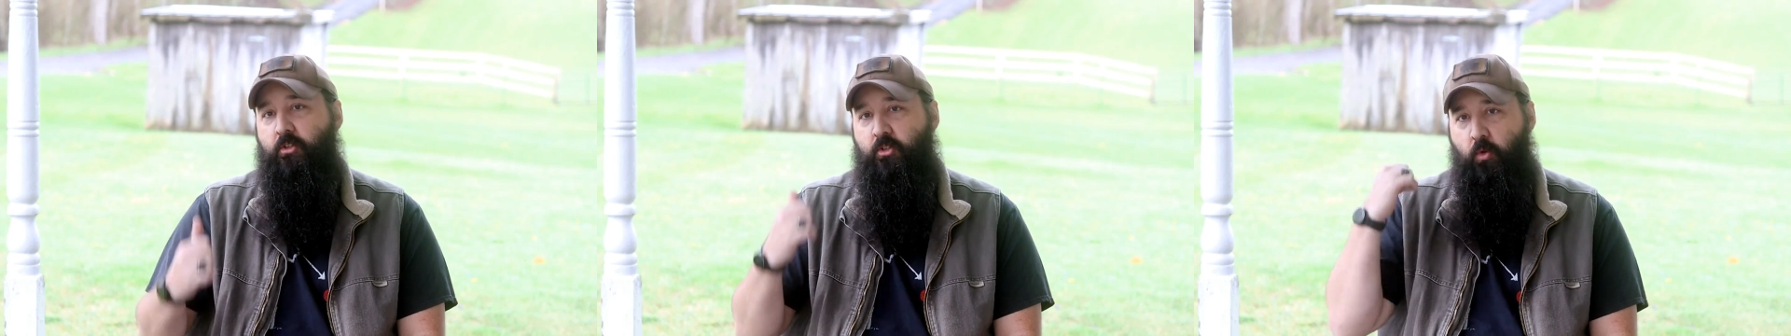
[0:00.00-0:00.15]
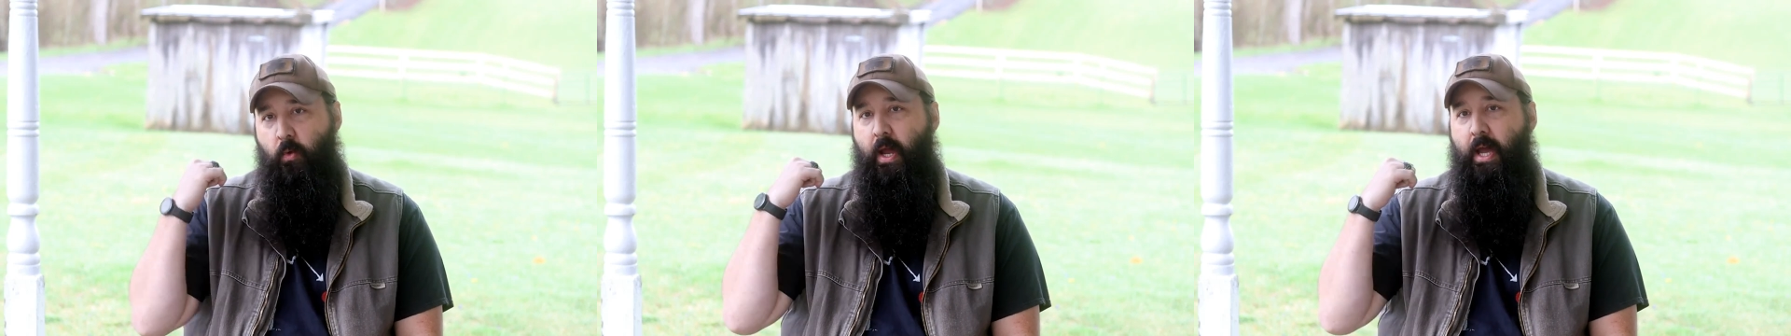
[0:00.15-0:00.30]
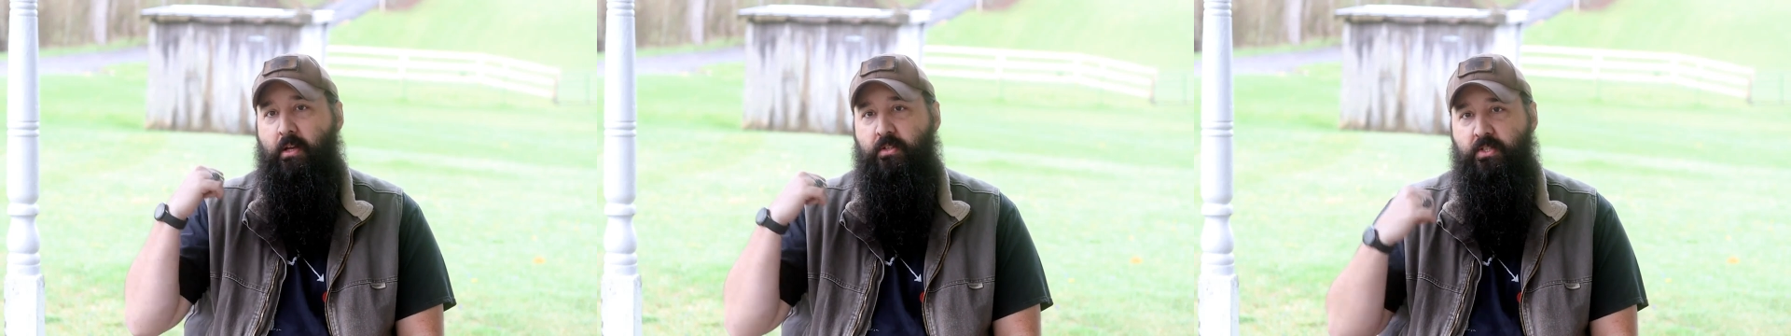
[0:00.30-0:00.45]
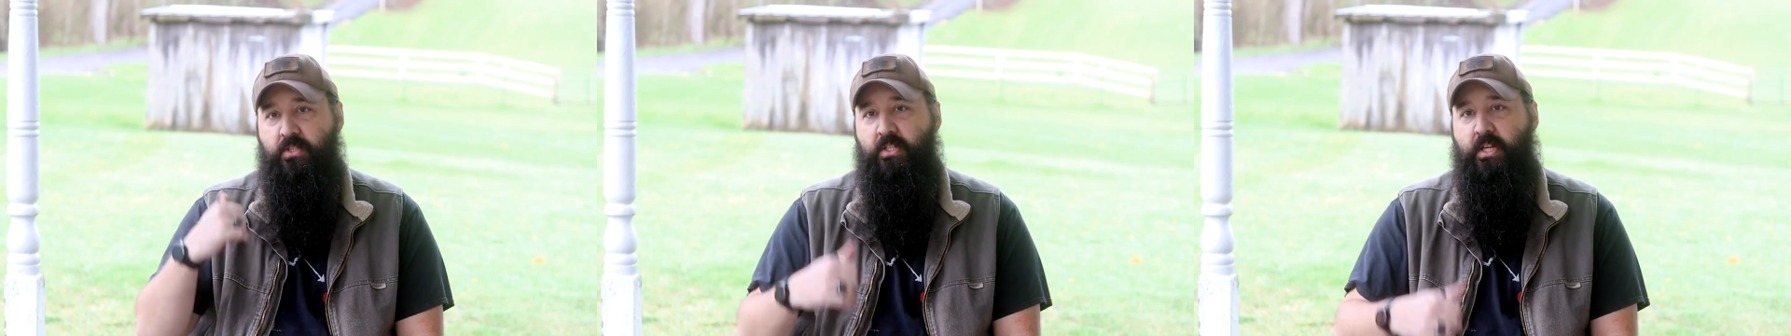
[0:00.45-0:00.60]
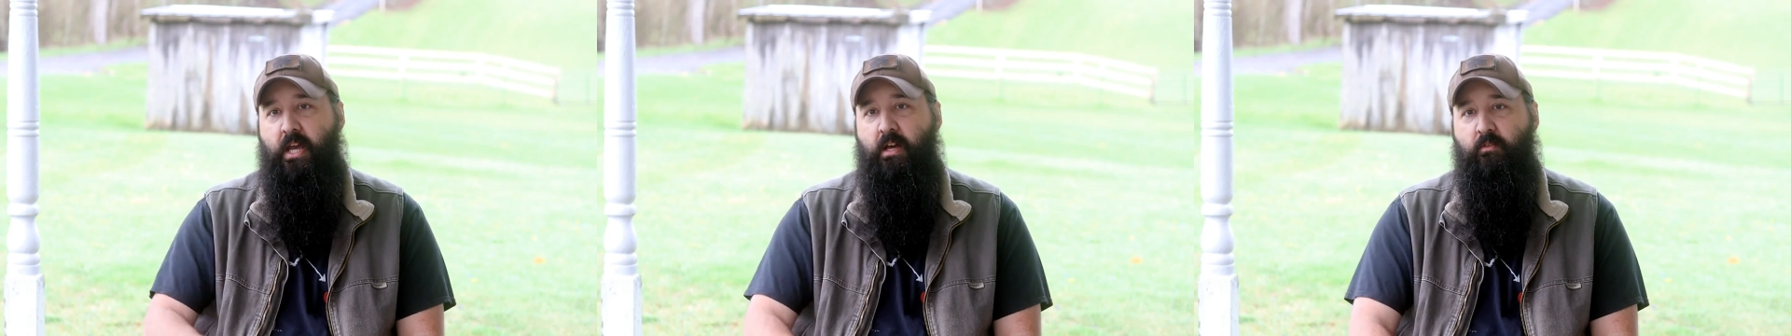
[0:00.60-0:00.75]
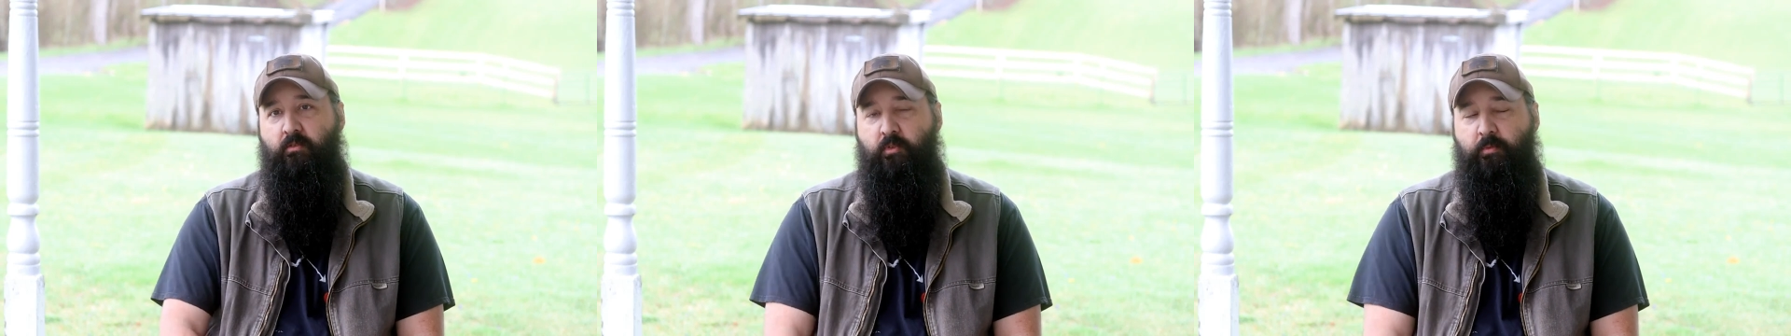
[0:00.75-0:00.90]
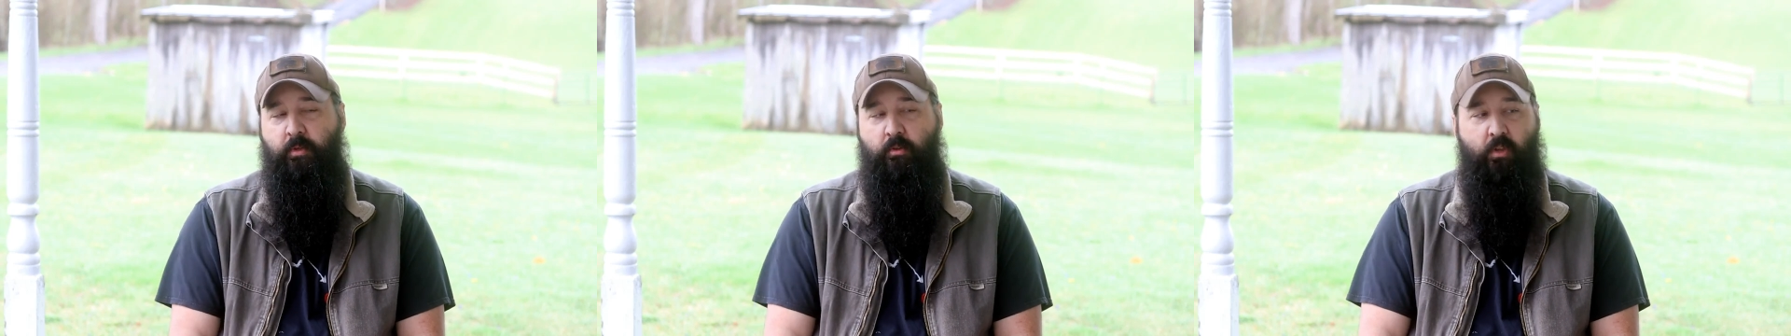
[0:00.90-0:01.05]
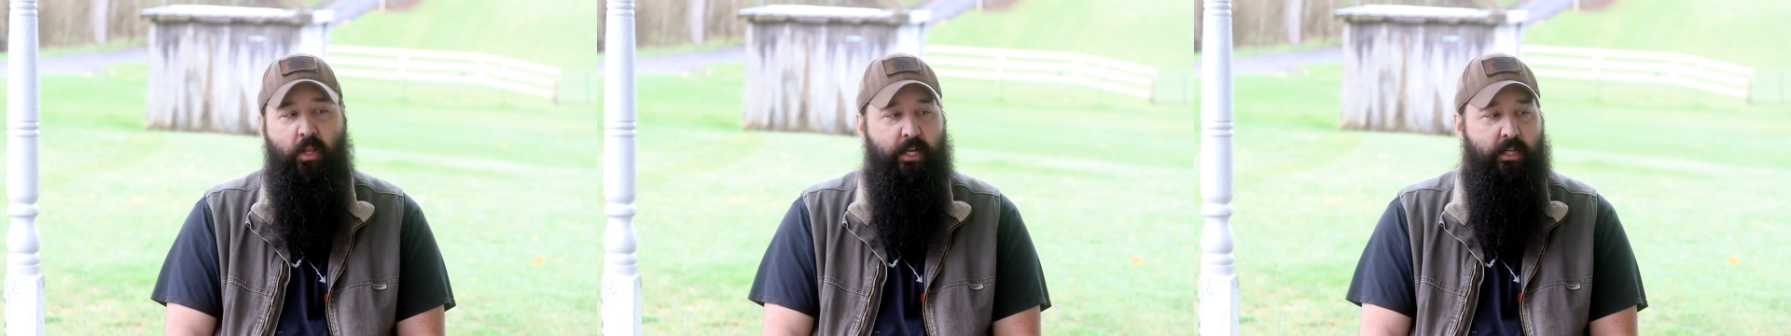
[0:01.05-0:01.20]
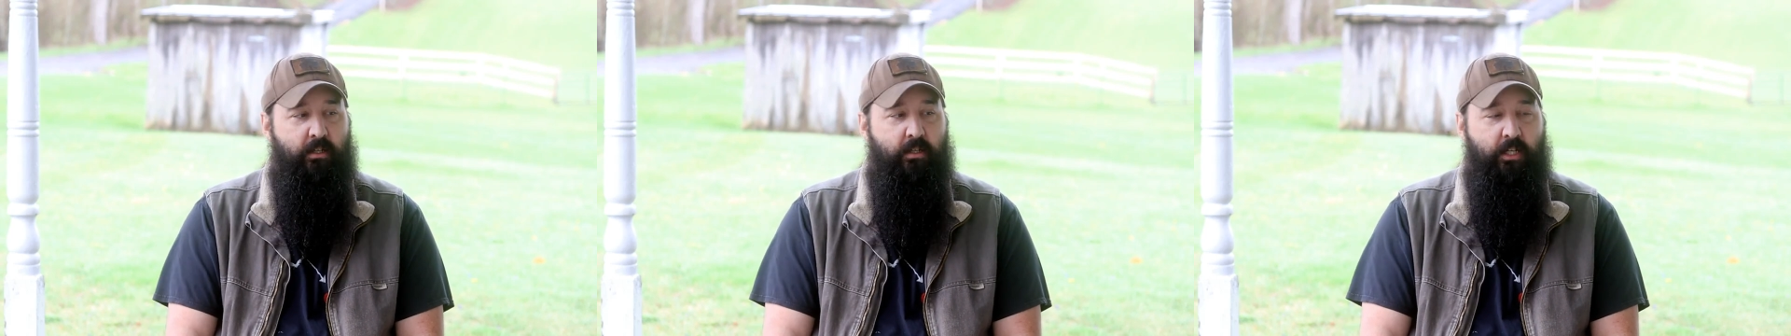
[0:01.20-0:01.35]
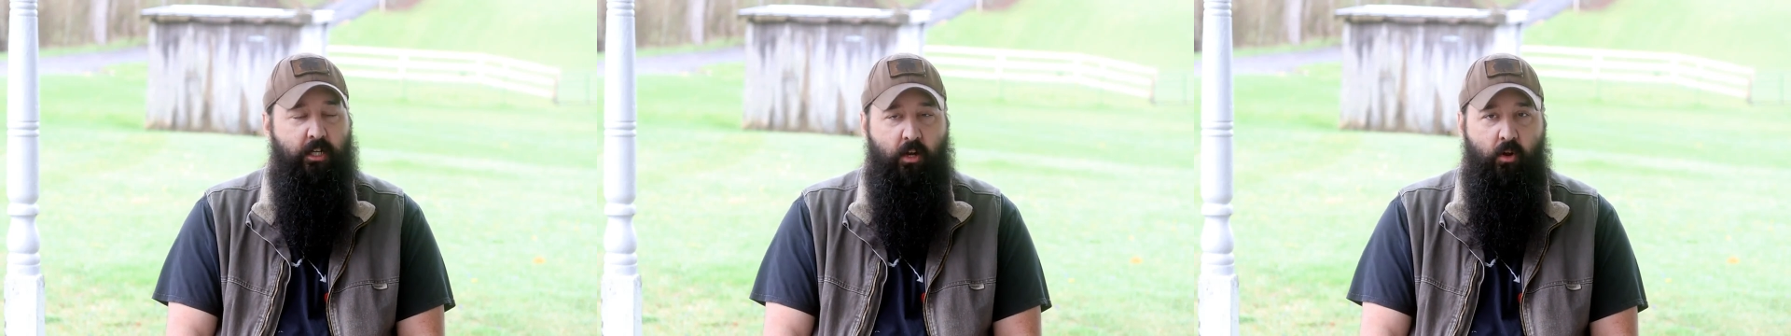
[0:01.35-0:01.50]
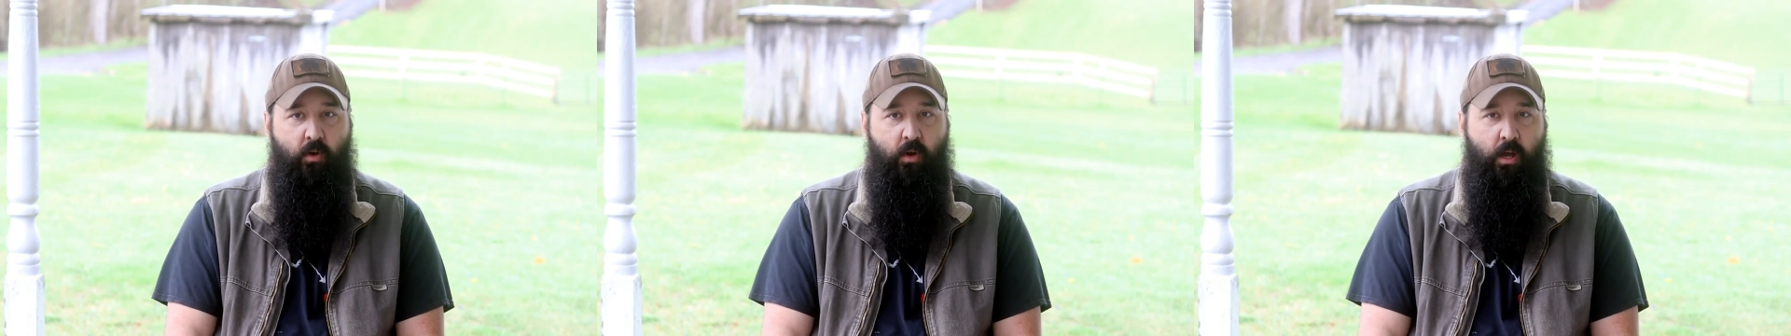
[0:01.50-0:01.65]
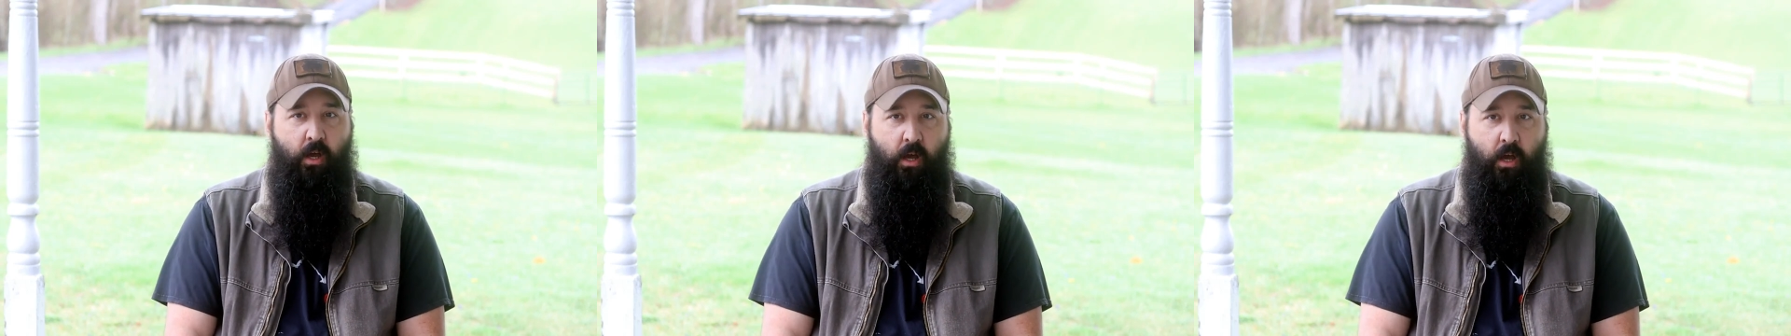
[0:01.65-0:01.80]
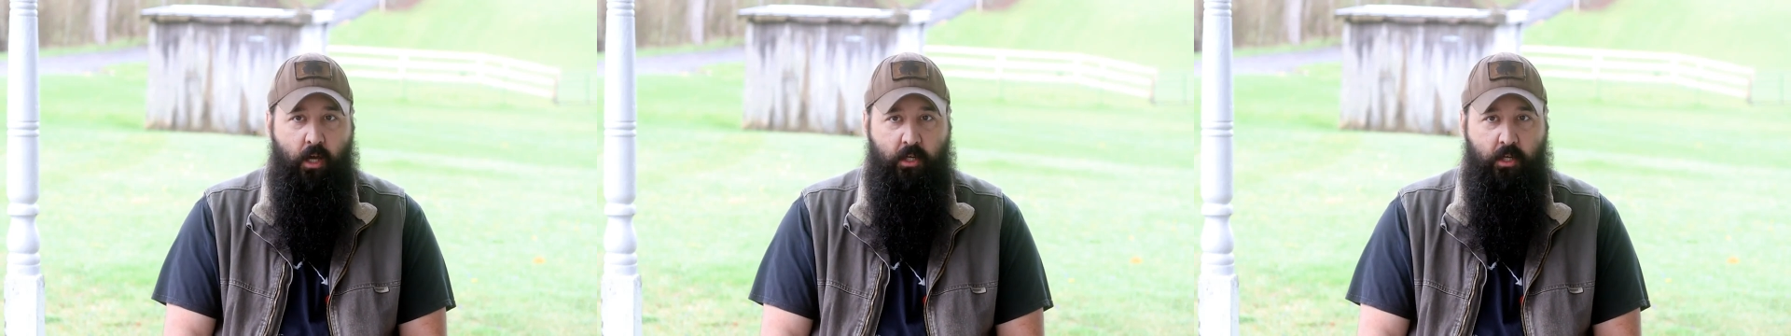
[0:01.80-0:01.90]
2 houses down from you like, you know,